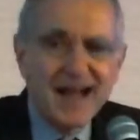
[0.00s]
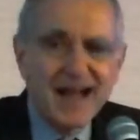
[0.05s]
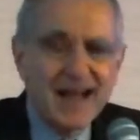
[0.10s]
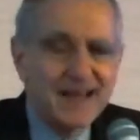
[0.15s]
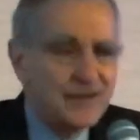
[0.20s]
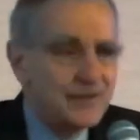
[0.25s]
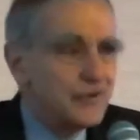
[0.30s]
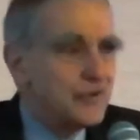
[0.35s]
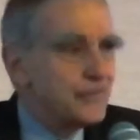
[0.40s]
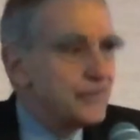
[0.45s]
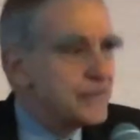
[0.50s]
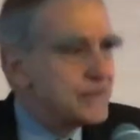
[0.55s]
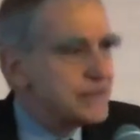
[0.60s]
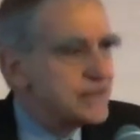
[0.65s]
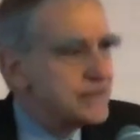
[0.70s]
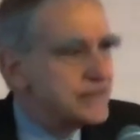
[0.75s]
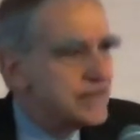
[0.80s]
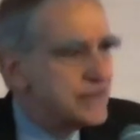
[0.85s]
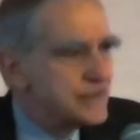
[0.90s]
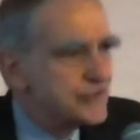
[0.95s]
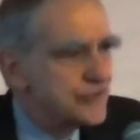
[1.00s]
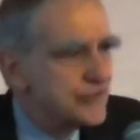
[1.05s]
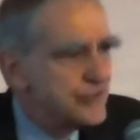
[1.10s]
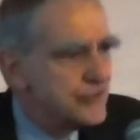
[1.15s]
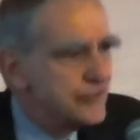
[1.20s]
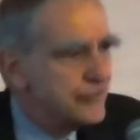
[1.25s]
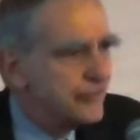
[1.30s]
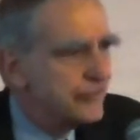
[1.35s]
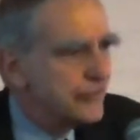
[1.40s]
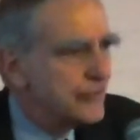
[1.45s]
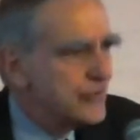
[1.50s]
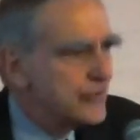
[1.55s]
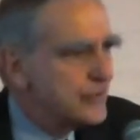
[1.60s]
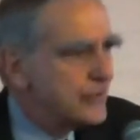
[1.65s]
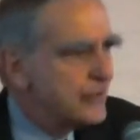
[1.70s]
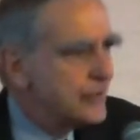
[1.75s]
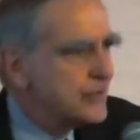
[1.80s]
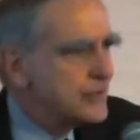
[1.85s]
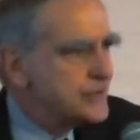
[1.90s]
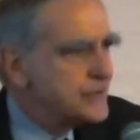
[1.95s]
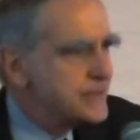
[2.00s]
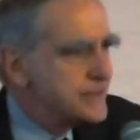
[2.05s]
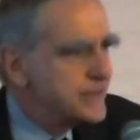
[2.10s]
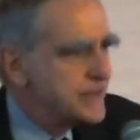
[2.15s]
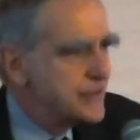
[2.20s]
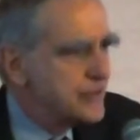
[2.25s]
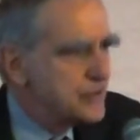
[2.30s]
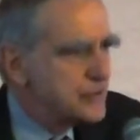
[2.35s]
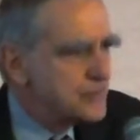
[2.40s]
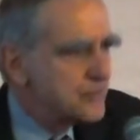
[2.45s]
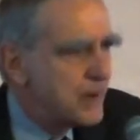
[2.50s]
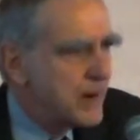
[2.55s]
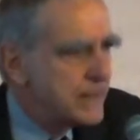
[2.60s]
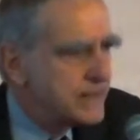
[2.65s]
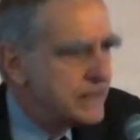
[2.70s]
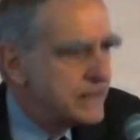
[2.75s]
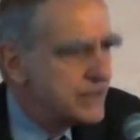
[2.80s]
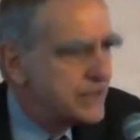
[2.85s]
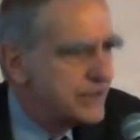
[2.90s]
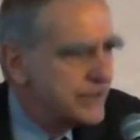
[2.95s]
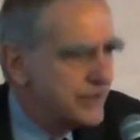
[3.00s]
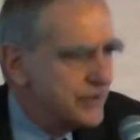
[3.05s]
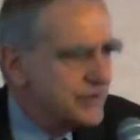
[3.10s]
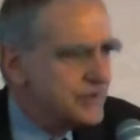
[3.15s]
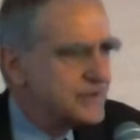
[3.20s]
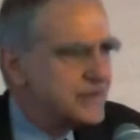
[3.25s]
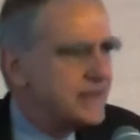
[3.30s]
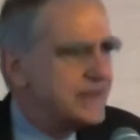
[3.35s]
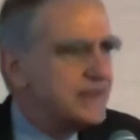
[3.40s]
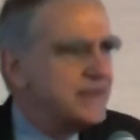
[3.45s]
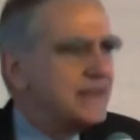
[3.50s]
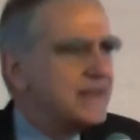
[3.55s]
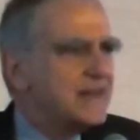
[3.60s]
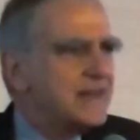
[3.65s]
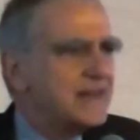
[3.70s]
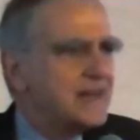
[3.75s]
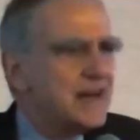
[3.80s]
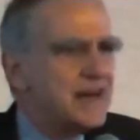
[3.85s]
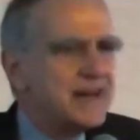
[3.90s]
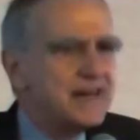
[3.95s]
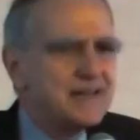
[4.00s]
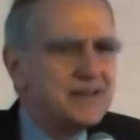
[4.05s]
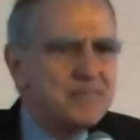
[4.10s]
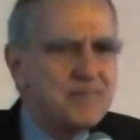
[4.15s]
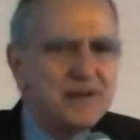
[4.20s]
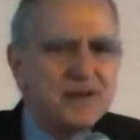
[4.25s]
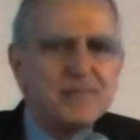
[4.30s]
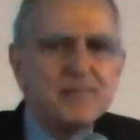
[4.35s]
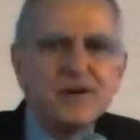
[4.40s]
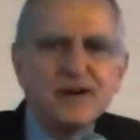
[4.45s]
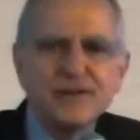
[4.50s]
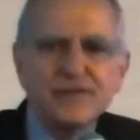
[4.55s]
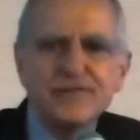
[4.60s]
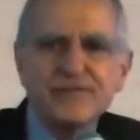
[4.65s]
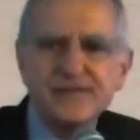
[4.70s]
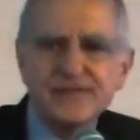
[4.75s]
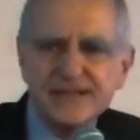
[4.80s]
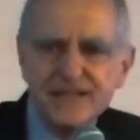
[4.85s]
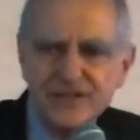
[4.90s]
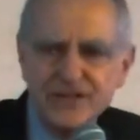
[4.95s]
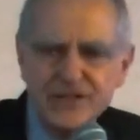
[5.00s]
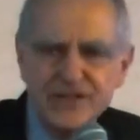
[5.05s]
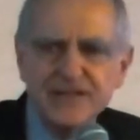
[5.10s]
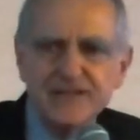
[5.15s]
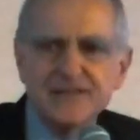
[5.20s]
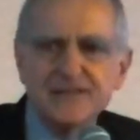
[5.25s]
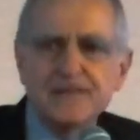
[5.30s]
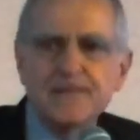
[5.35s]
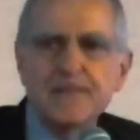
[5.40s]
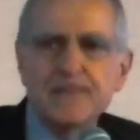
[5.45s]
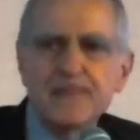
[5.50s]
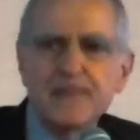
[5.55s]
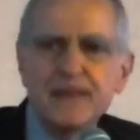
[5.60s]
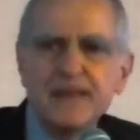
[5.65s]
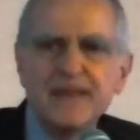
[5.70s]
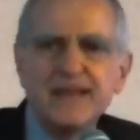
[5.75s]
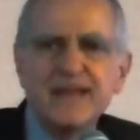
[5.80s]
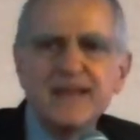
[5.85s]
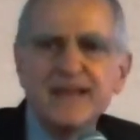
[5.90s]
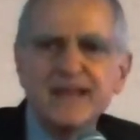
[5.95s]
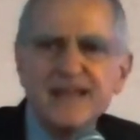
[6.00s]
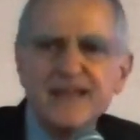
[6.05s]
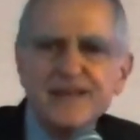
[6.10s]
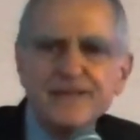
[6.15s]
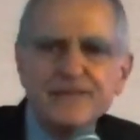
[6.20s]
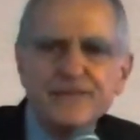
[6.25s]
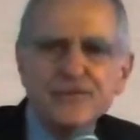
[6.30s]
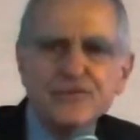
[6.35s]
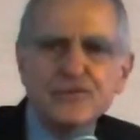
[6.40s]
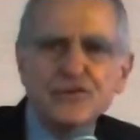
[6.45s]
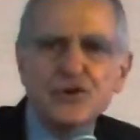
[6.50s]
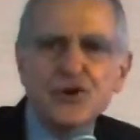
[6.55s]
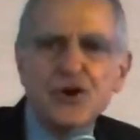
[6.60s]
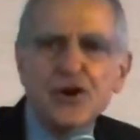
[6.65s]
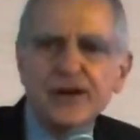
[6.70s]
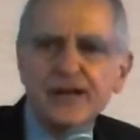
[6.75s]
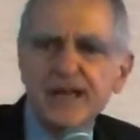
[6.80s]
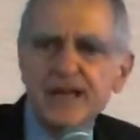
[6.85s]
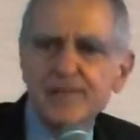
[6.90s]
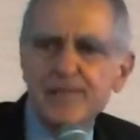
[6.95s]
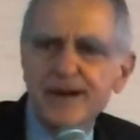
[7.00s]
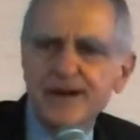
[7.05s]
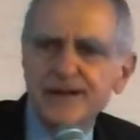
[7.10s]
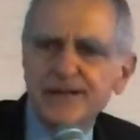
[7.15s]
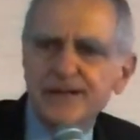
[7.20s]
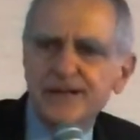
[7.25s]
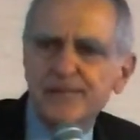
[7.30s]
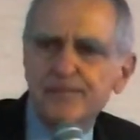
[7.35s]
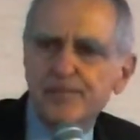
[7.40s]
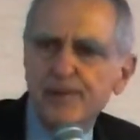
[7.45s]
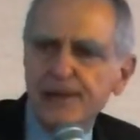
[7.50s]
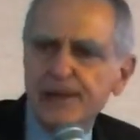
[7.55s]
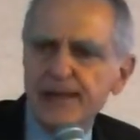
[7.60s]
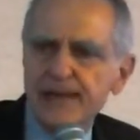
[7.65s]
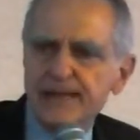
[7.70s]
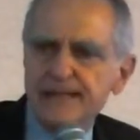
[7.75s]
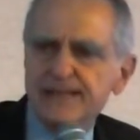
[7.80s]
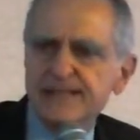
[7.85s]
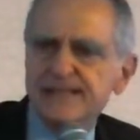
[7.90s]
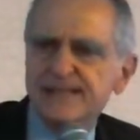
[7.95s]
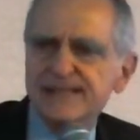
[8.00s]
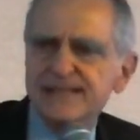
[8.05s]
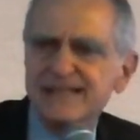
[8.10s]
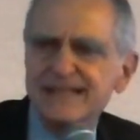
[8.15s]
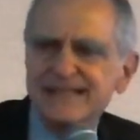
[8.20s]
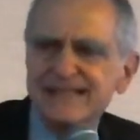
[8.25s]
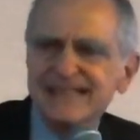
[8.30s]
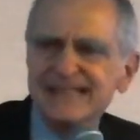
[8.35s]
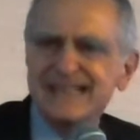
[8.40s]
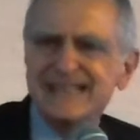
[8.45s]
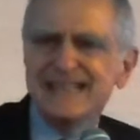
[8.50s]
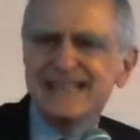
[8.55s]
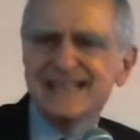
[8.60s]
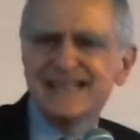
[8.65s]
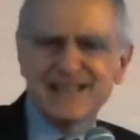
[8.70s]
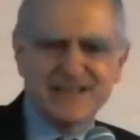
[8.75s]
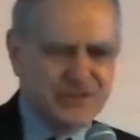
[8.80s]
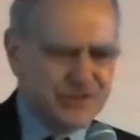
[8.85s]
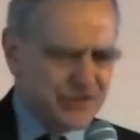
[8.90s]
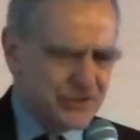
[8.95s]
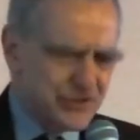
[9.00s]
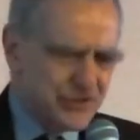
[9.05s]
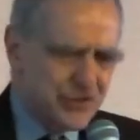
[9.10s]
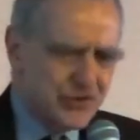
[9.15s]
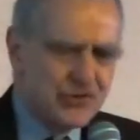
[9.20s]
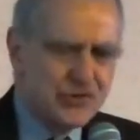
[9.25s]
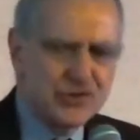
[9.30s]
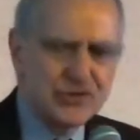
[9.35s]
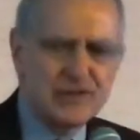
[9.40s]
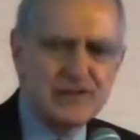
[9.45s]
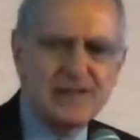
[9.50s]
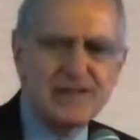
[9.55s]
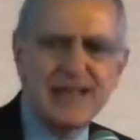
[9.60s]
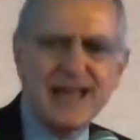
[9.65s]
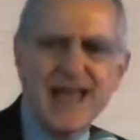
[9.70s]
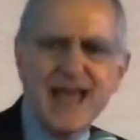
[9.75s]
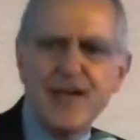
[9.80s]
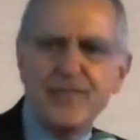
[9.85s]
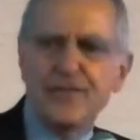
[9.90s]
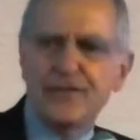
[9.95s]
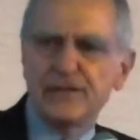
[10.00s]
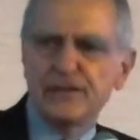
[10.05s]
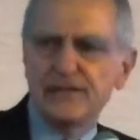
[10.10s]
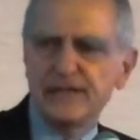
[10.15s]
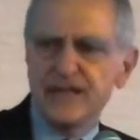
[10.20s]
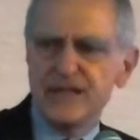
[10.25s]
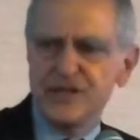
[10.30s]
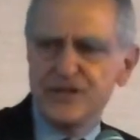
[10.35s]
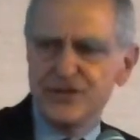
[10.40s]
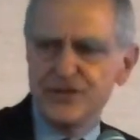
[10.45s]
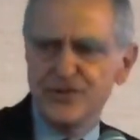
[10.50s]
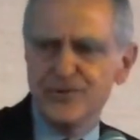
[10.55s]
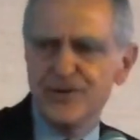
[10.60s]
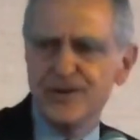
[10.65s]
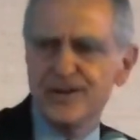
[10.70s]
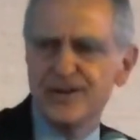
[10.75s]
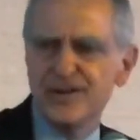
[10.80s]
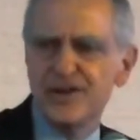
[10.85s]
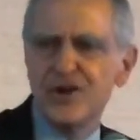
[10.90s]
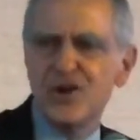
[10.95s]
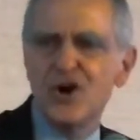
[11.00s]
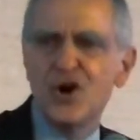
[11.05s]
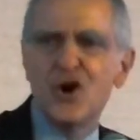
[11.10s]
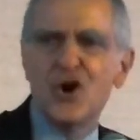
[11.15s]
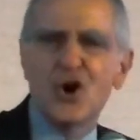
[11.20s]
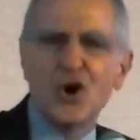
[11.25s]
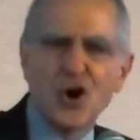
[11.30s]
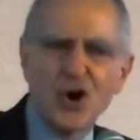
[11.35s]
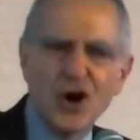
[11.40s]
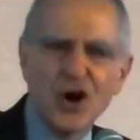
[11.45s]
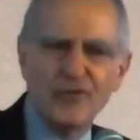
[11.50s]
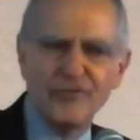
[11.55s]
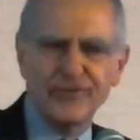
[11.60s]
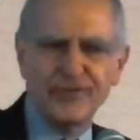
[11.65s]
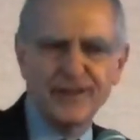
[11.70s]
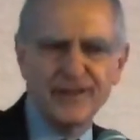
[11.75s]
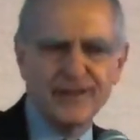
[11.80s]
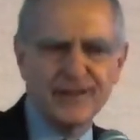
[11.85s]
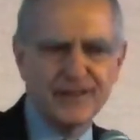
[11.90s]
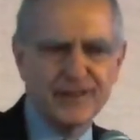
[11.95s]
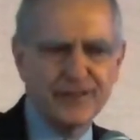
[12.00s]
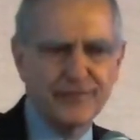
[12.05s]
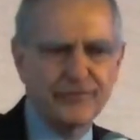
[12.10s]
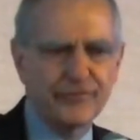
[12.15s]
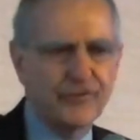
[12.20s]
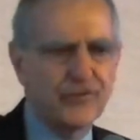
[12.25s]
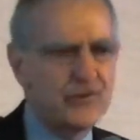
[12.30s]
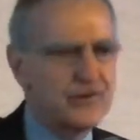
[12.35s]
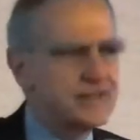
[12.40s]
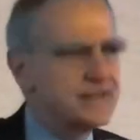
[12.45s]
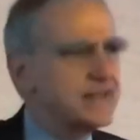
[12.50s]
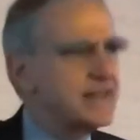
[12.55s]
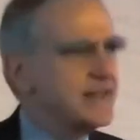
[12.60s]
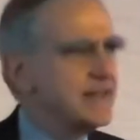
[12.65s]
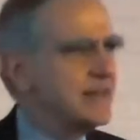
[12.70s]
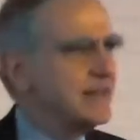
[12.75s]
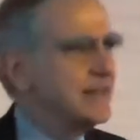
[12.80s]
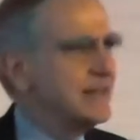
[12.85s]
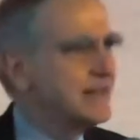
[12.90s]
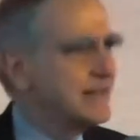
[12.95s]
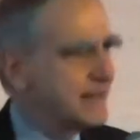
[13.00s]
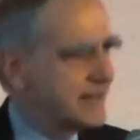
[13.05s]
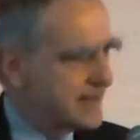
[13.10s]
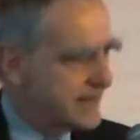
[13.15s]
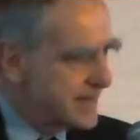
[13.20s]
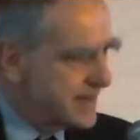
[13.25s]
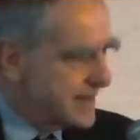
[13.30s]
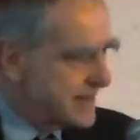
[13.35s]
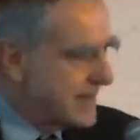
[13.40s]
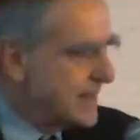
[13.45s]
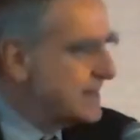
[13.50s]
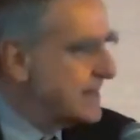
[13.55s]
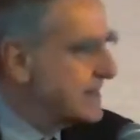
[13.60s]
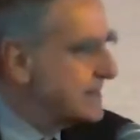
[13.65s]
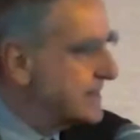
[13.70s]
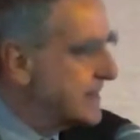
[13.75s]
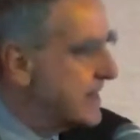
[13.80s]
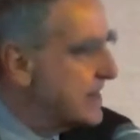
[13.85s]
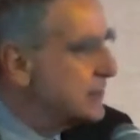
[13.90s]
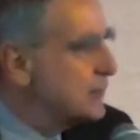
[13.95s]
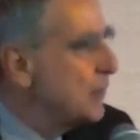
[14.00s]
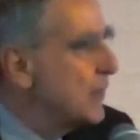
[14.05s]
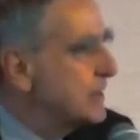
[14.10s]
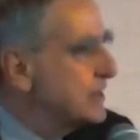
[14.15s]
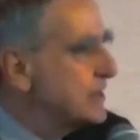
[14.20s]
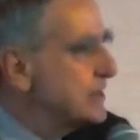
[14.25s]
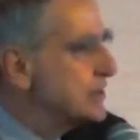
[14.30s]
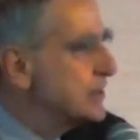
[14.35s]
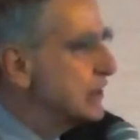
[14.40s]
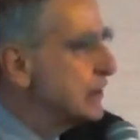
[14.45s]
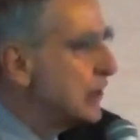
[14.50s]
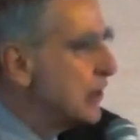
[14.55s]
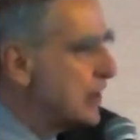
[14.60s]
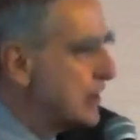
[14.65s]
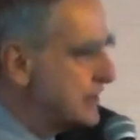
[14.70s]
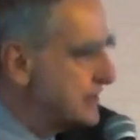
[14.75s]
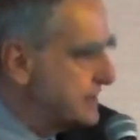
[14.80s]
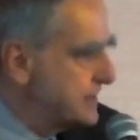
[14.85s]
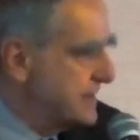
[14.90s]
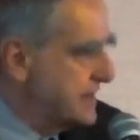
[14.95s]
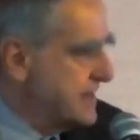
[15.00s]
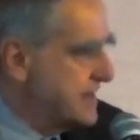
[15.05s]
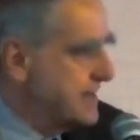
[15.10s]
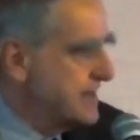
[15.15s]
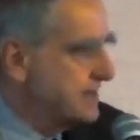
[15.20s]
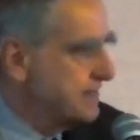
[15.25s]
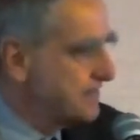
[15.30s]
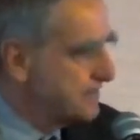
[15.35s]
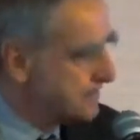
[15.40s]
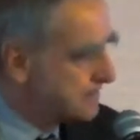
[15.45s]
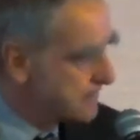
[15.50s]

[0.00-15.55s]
I don't know if this is as true for nurses and nurse practitioners, but among physicians, if you're talking about a complex social, ethical issue, often the first thing that they say is, what does the law say?